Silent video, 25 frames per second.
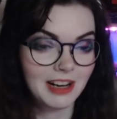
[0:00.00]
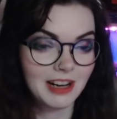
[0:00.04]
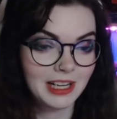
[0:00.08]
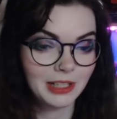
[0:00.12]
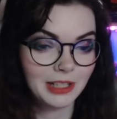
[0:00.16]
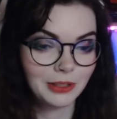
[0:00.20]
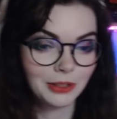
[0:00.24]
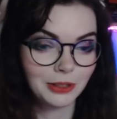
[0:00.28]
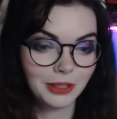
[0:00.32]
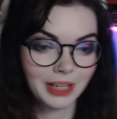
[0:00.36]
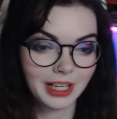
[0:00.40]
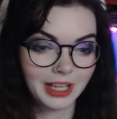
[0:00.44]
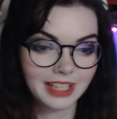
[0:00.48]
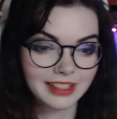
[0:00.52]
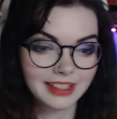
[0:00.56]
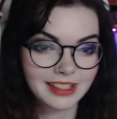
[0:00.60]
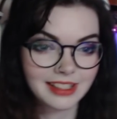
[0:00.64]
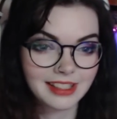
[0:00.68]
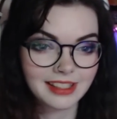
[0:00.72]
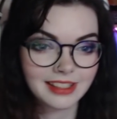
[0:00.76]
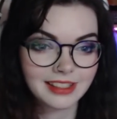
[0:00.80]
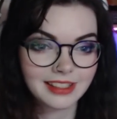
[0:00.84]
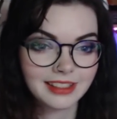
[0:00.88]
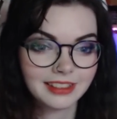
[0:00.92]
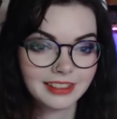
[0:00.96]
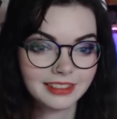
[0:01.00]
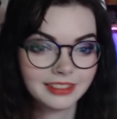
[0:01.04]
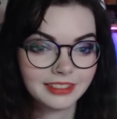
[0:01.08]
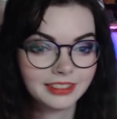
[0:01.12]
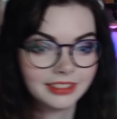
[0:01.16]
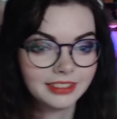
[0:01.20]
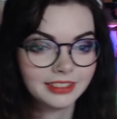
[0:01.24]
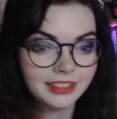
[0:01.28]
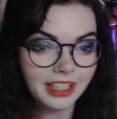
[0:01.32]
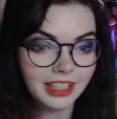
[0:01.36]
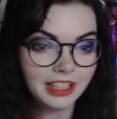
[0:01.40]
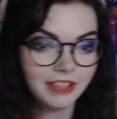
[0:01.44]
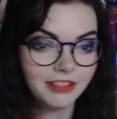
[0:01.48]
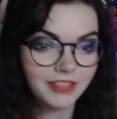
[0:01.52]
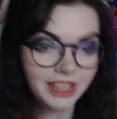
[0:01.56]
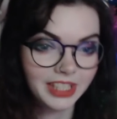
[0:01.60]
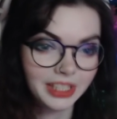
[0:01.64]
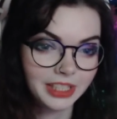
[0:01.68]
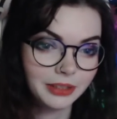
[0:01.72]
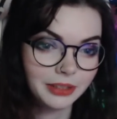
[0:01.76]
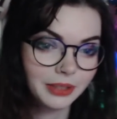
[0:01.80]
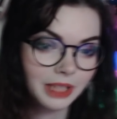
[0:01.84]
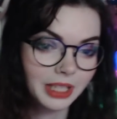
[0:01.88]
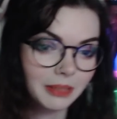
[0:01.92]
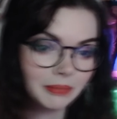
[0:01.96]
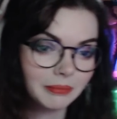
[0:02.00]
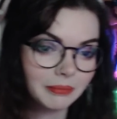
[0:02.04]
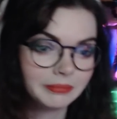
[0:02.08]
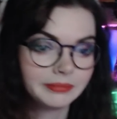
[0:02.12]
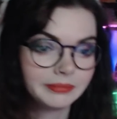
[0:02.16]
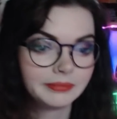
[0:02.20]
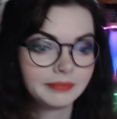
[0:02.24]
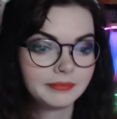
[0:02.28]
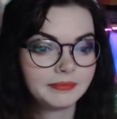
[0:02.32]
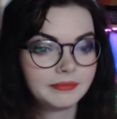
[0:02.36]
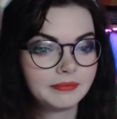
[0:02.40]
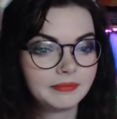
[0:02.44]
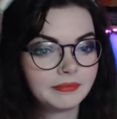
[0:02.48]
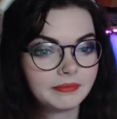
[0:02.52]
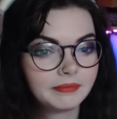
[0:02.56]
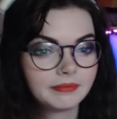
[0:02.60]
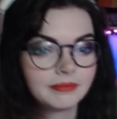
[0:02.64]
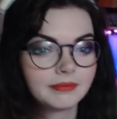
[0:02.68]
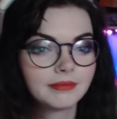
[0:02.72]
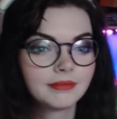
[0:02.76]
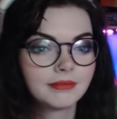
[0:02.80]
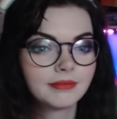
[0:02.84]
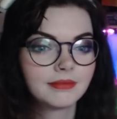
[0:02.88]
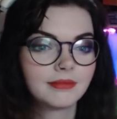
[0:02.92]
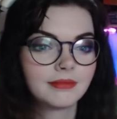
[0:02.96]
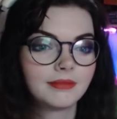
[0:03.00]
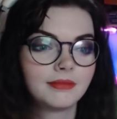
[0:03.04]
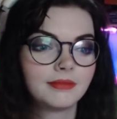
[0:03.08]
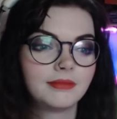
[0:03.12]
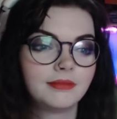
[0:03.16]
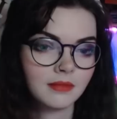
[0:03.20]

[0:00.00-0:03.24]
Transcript: go against. In a video game. Scene of a crime.